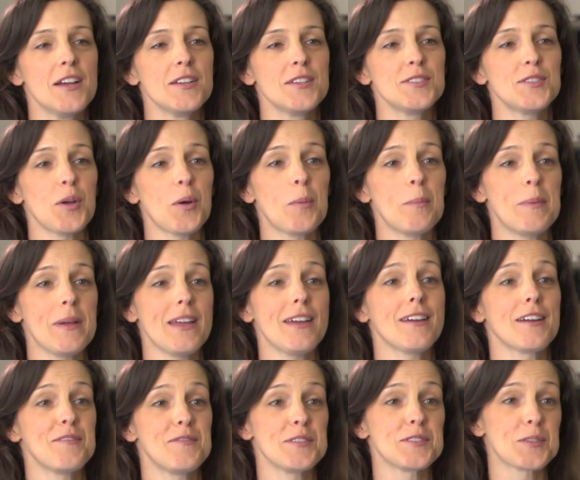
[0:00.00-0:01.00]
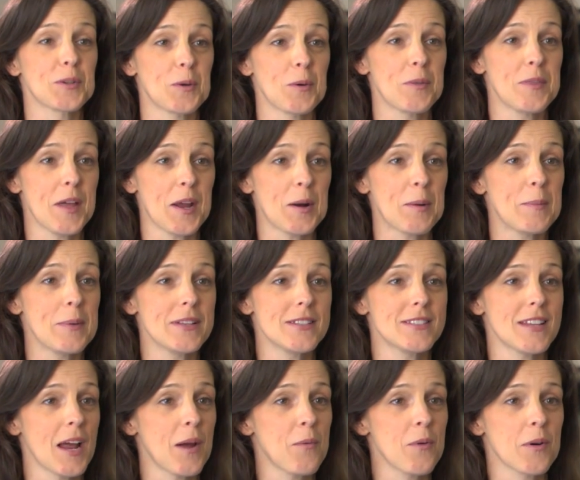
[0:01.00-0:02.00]
So being a physical
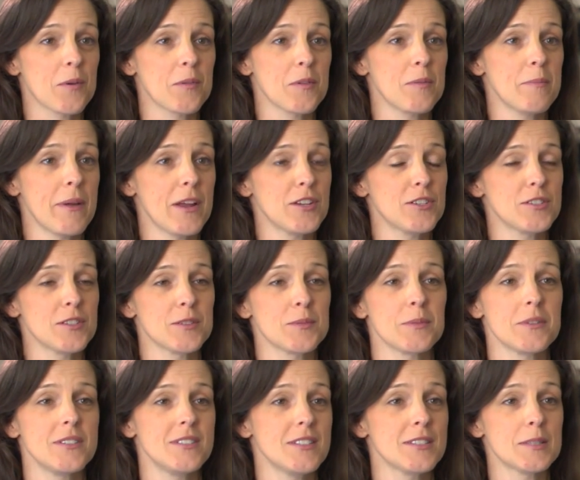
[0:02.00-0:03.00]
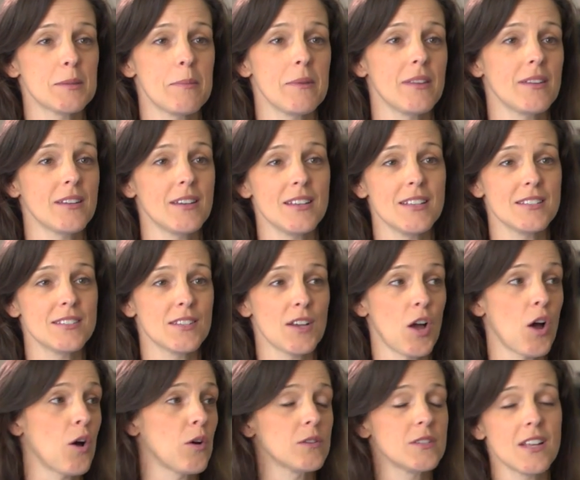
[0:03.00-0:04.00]
therapist, I work with patients with disabilities
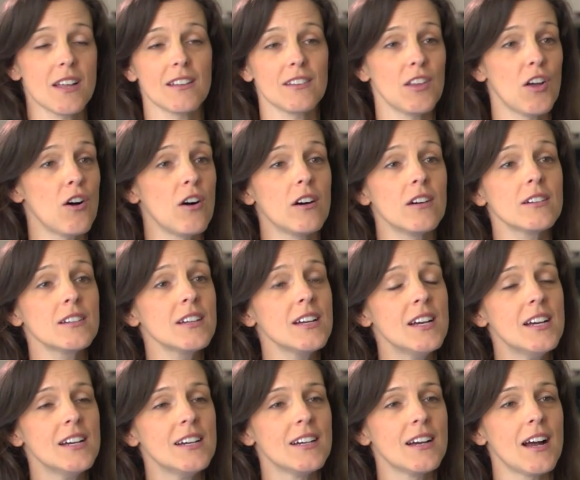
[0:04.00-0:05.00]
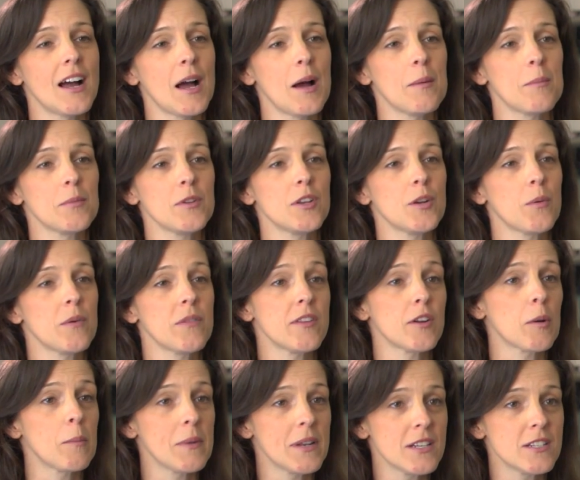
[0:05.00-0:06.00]
all day long. When
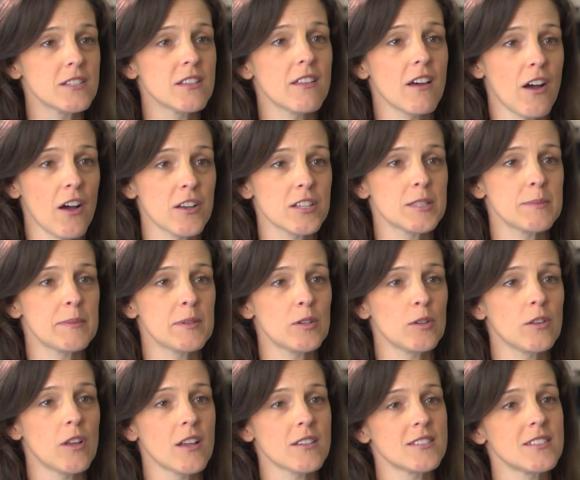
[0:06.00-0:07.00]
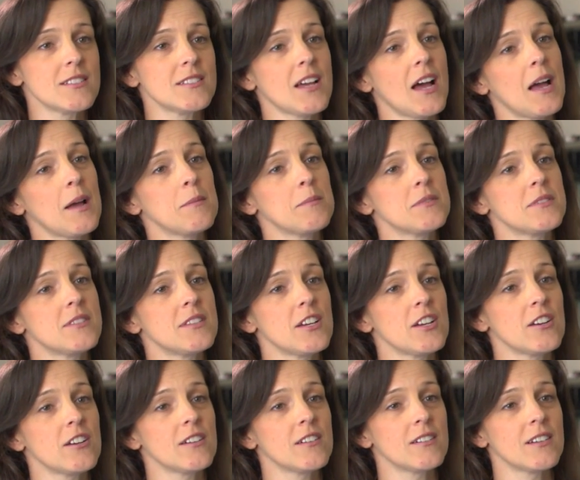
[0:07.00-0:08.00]
they're admitted to the hospital, lots of times
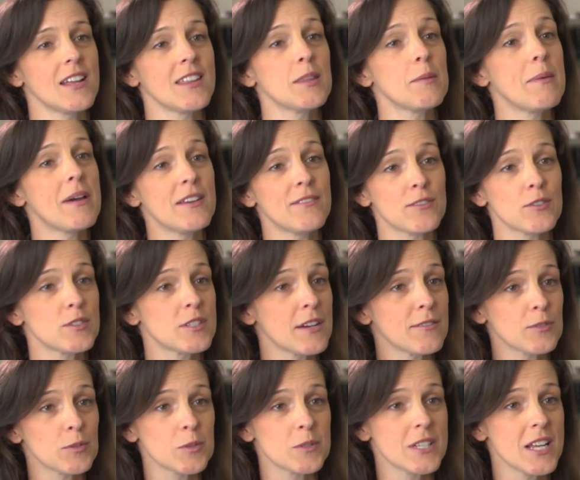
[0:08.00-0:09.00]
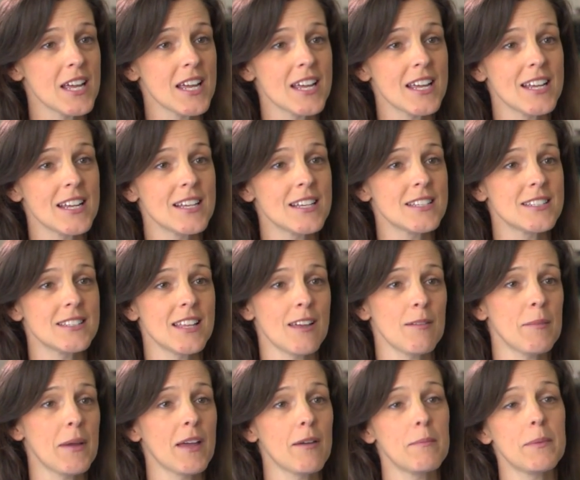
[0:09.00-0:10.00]
they're in the bed for several days, they
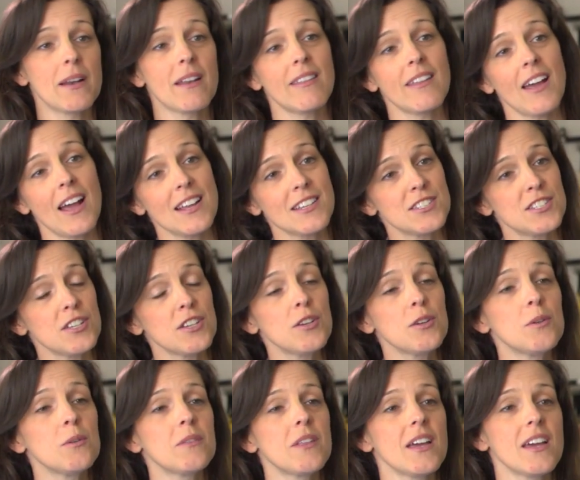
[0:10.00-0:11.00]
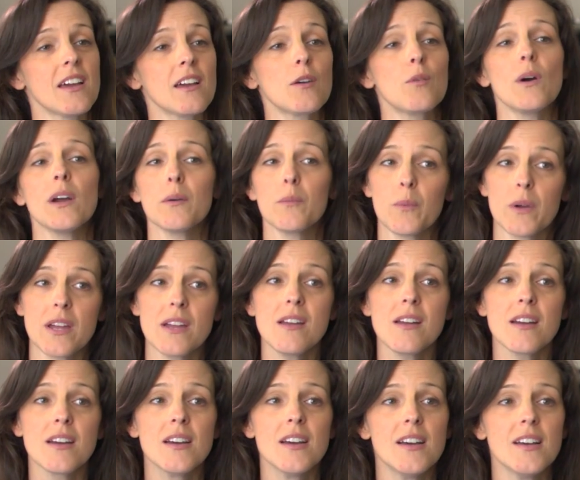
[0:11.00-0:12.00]
may have been in the ICU, they get quite weak.
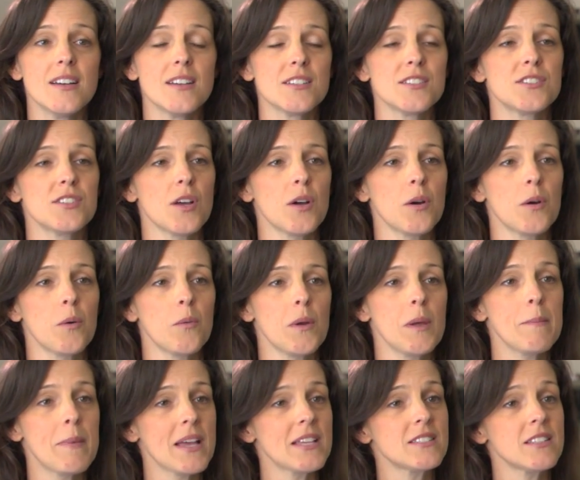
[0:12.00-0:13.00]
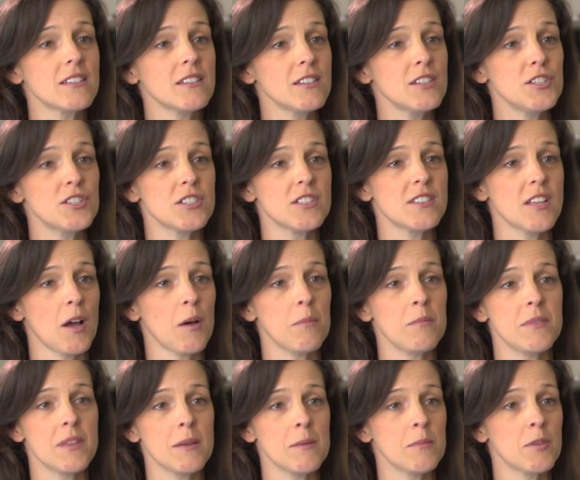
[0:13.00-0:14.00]
So we basically just
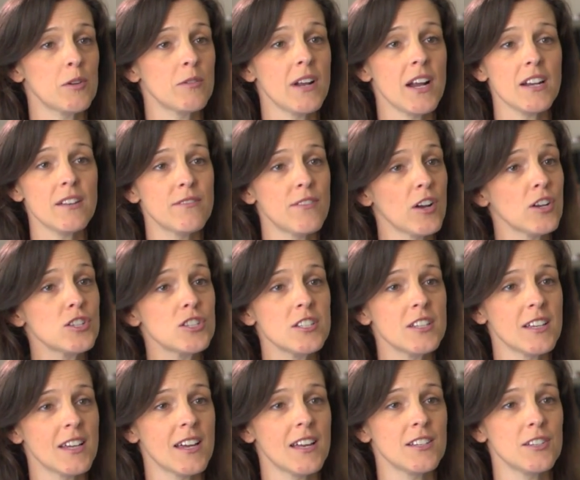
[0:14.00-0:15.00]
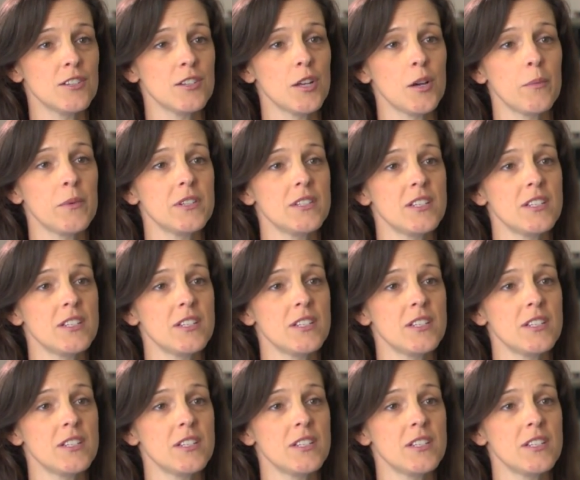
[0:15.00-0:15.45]
help them learn how to function again. We